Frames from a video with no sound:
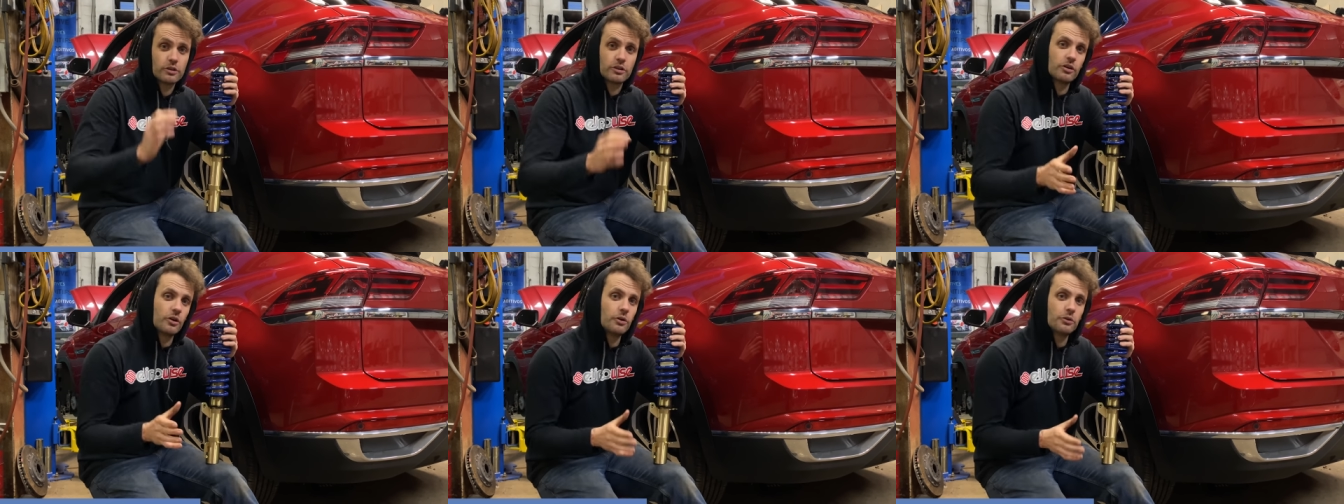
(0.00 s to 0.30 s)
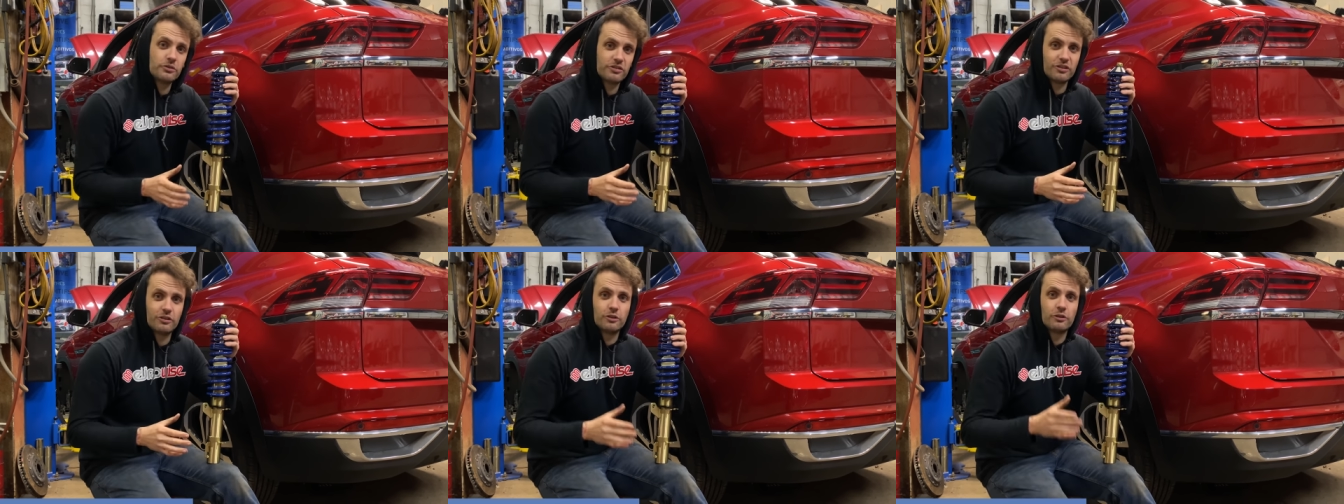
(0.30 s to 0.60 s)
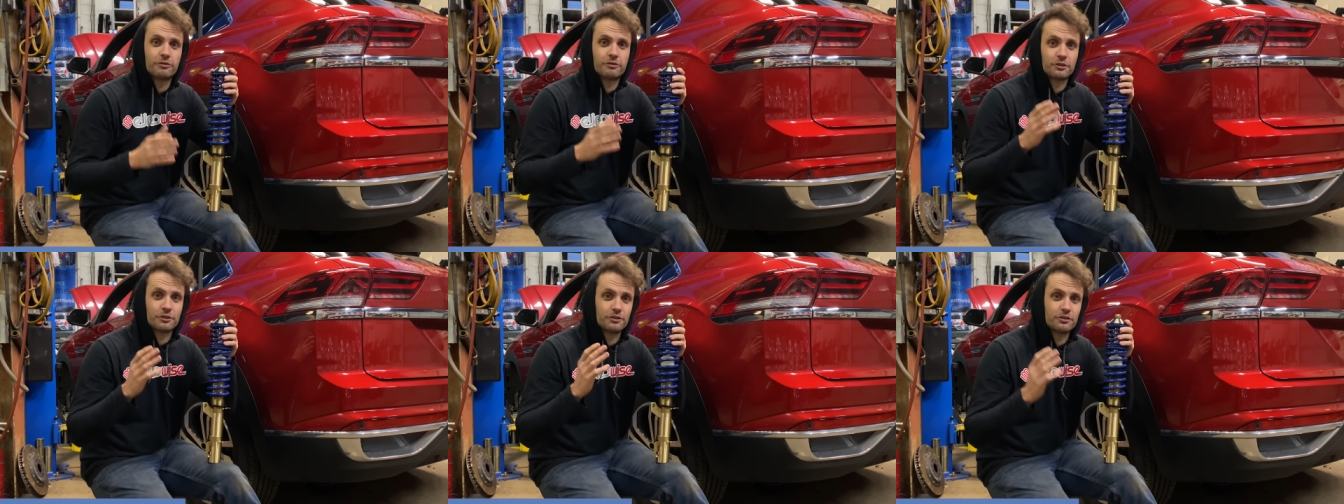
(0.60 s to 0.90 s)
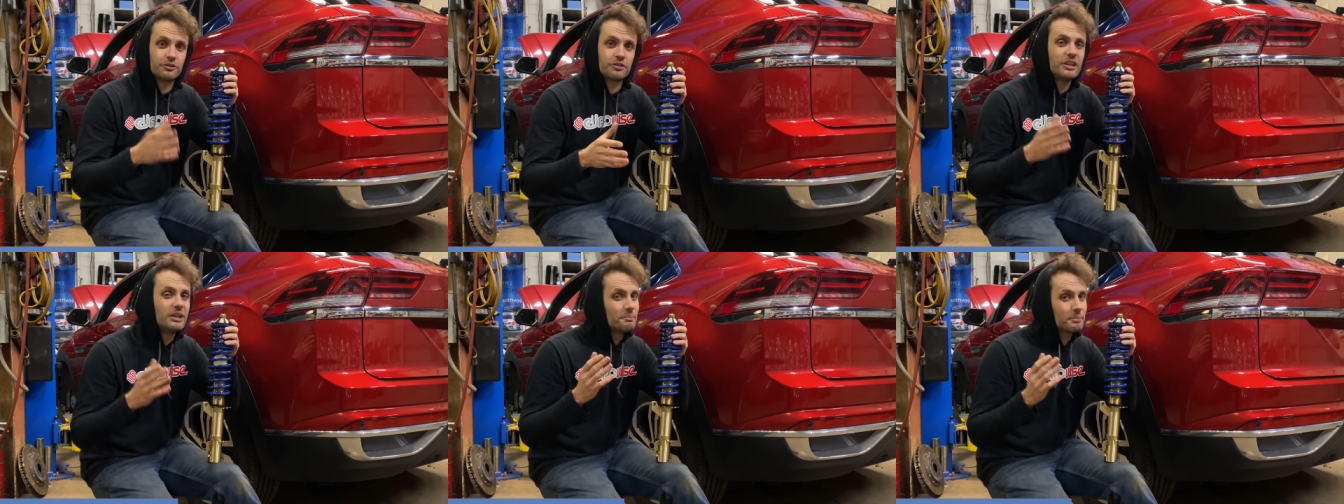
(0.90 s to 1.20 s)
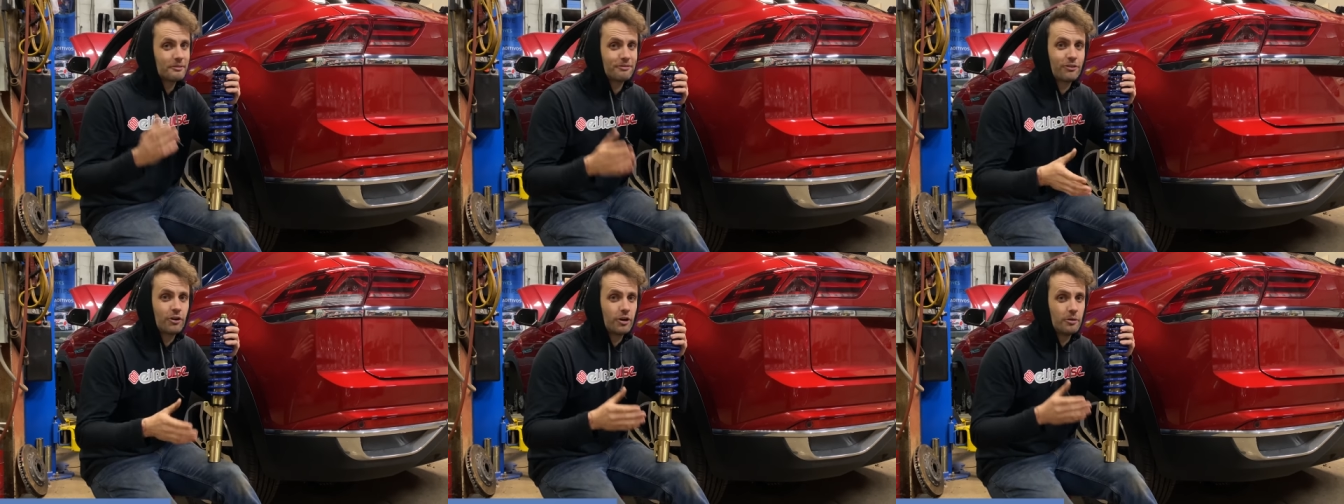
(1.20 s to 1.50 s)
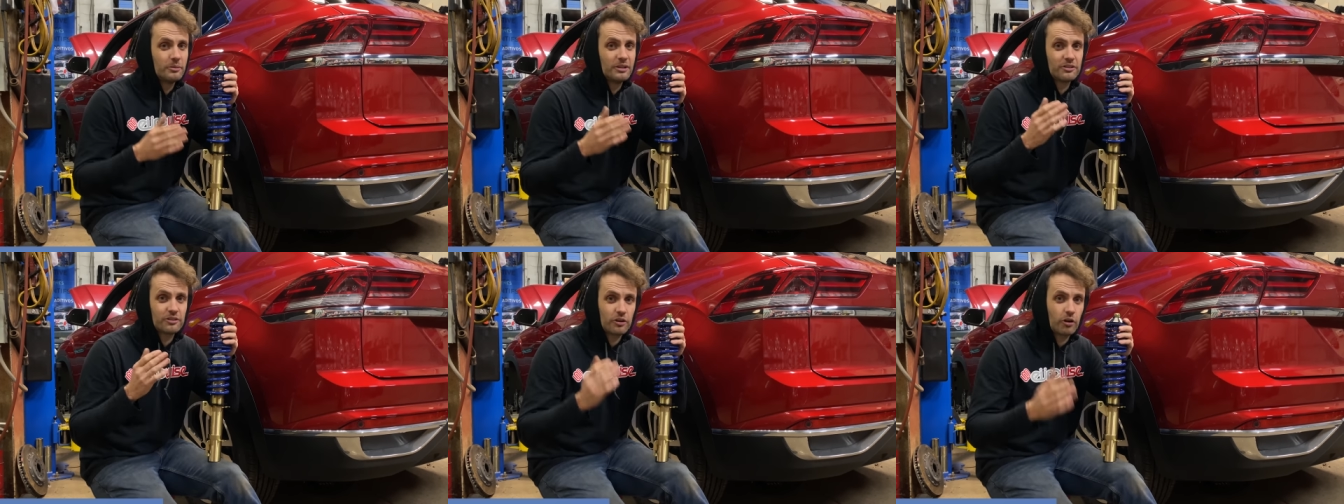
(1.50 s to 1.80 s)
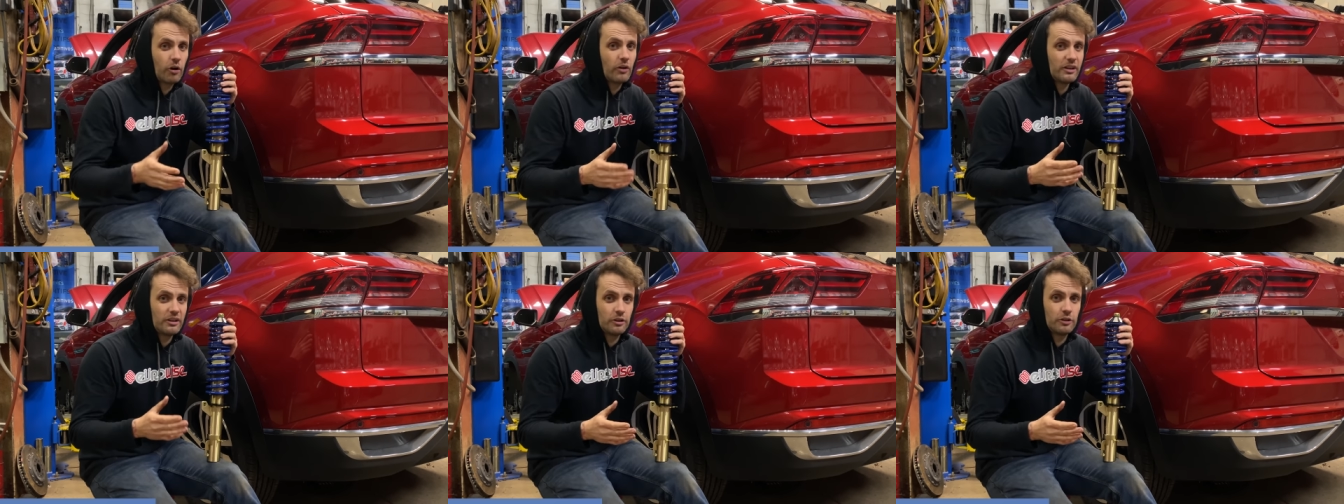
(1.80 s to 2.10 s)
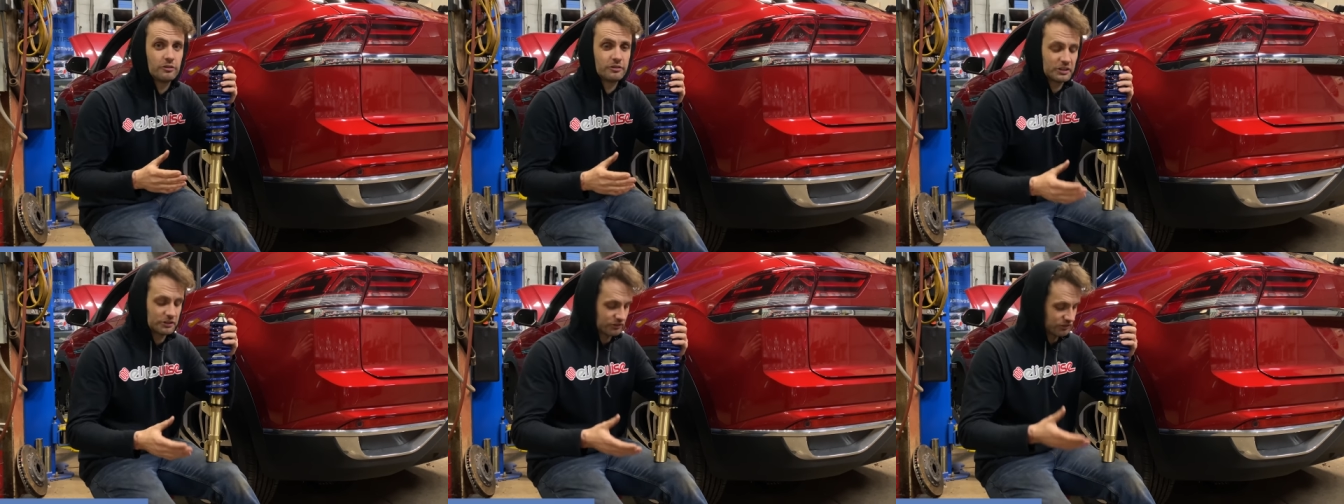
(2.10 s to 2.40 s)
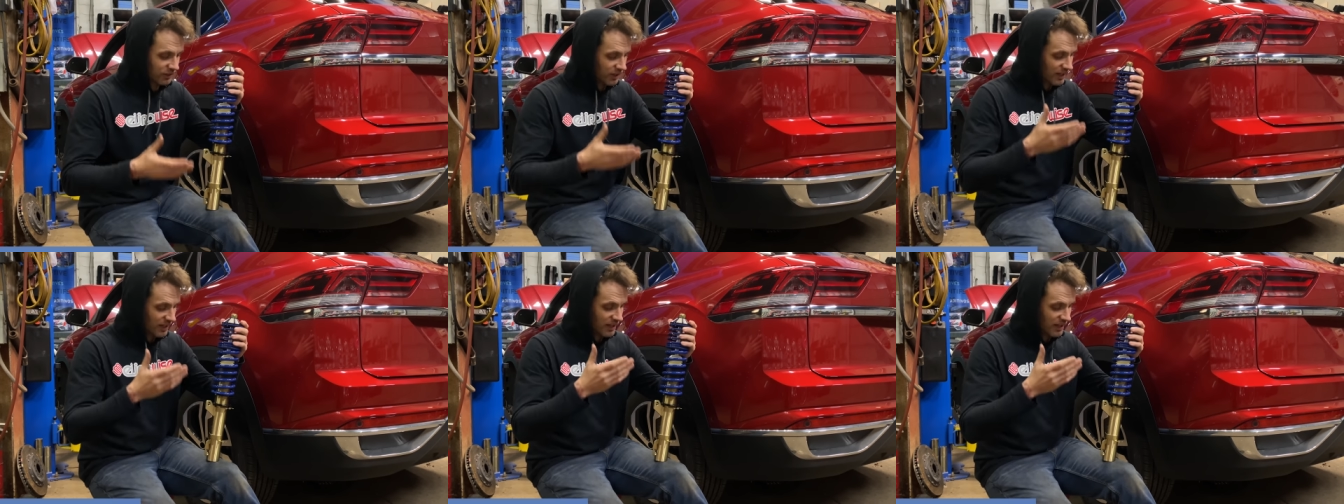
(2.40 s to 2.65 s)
go-to for street performance coilovers.